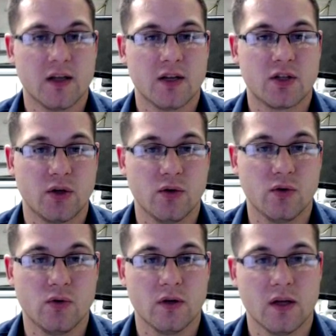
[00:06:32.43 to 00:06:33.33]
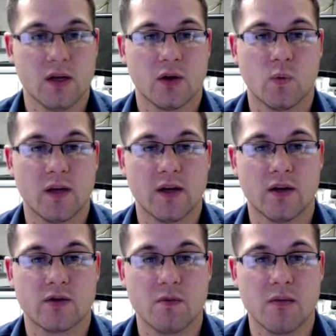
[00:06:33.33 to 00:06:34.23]
to the
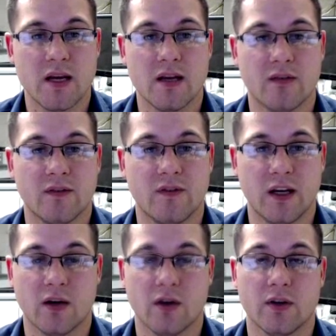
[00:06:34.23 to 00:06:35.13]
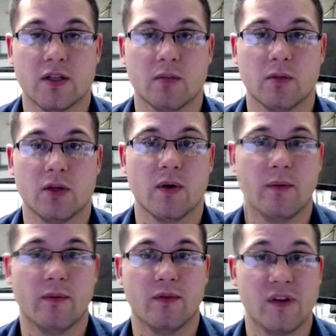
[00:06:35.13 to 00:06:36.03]
Windows Media Video, the
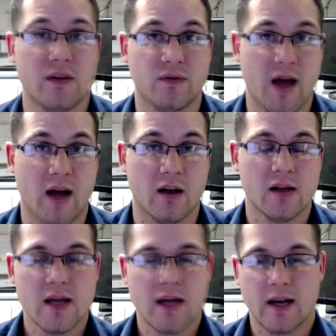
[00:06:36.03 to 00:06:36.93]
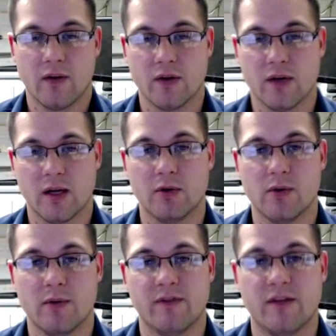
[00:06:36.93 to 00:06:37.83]
WMV file. Now, the
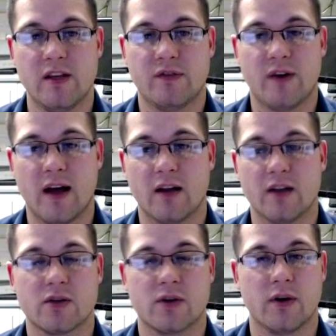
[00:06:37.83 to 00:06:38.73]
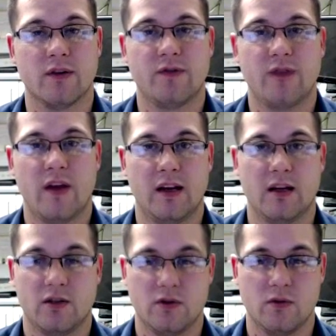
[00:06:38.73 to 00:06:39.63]
WMV file is going to fit
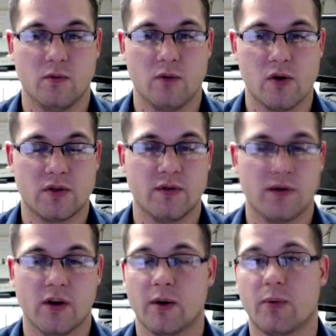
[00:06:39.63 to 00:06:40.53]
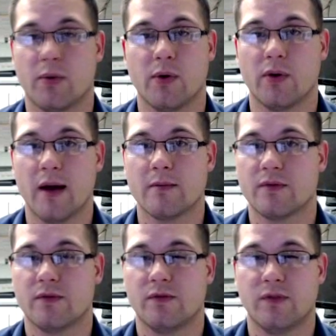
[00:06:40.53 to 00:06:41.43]
into most of your other programs
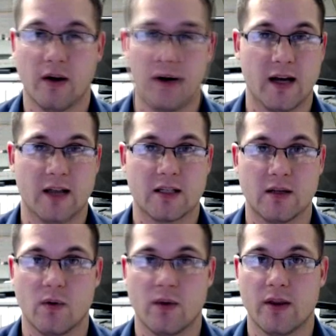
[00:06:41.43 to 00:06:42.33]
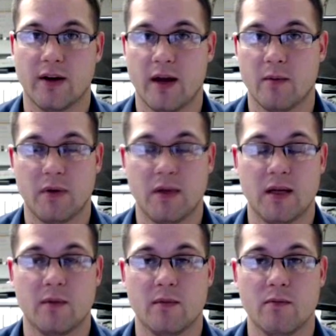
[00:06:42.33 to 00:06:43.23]
very nicely, whether or not it
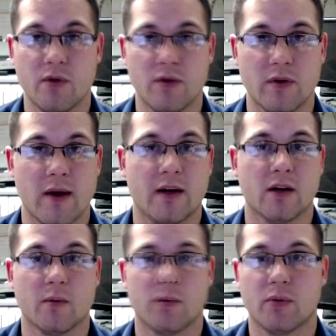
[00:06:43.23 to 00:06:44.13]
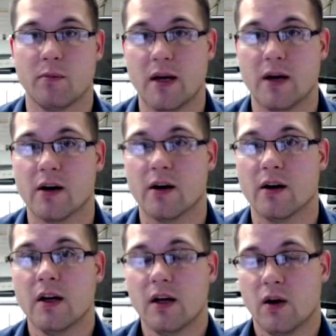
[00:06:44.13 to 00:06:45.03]
be Movie Maker, Premiere,
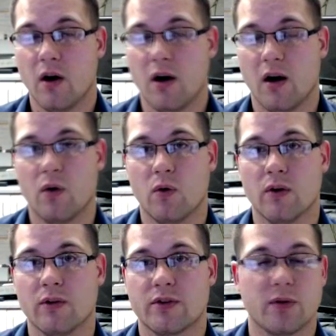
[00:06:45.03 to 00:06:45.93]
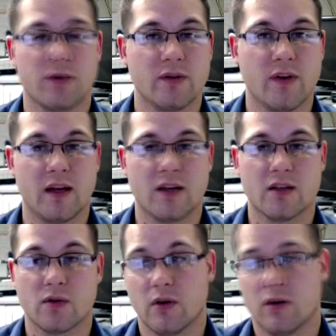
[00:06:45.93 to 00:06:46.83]
or Sony
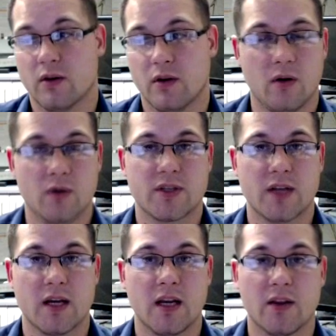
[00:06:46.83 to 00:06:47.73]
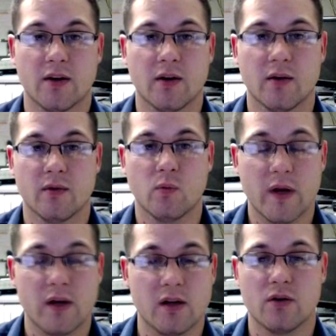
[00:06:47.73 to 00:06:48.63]
Vegas, or almost any other
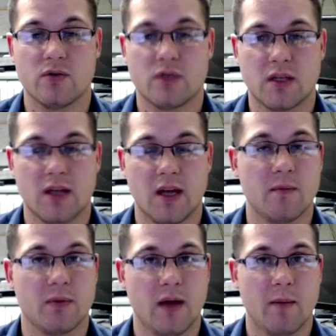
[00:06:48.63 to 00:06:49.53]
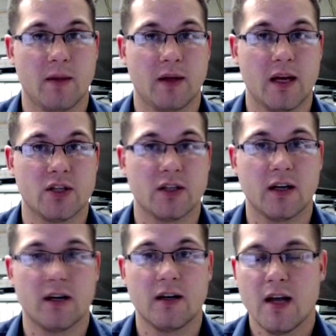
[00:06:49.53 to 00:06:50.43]
Windows type application
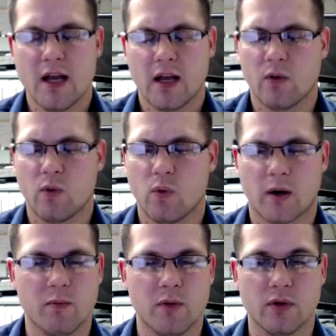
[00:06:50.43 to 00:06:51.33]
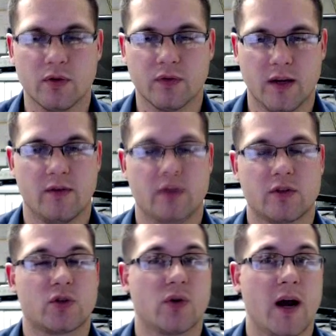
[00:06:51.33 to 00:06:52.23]
there. It'll work beautifully. I've never
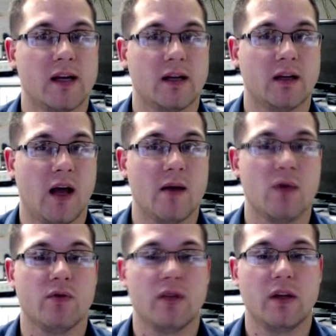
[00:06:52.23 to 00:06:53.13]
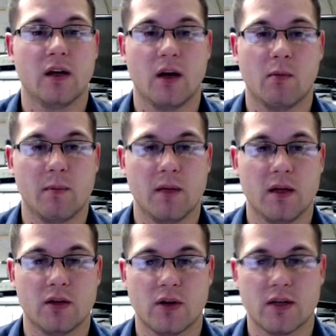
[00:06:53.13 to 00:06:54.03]
tried it in iMovie. Might be
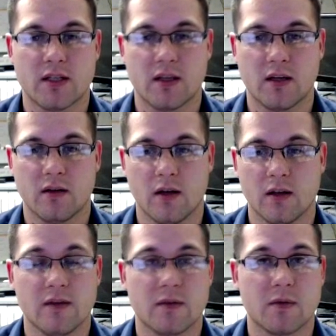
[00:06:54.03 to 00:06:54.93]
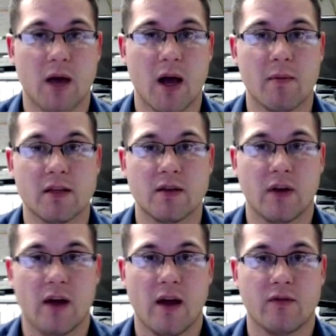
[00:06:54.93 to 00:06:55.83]
interesting. Leave some comments if
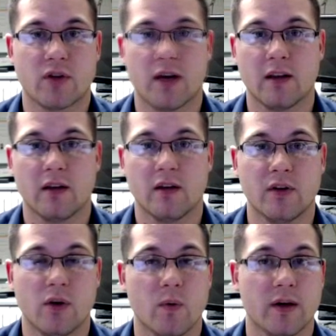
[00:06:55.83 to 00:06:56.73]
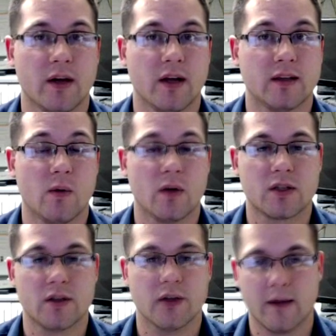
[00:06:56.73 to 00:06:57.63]
you have tried it. Love to know whether or not that
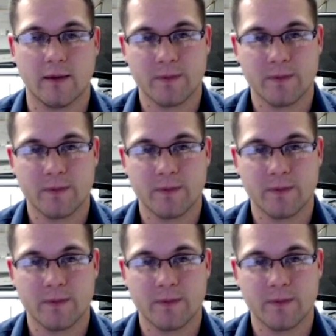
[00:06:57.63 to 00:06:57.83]
works or not.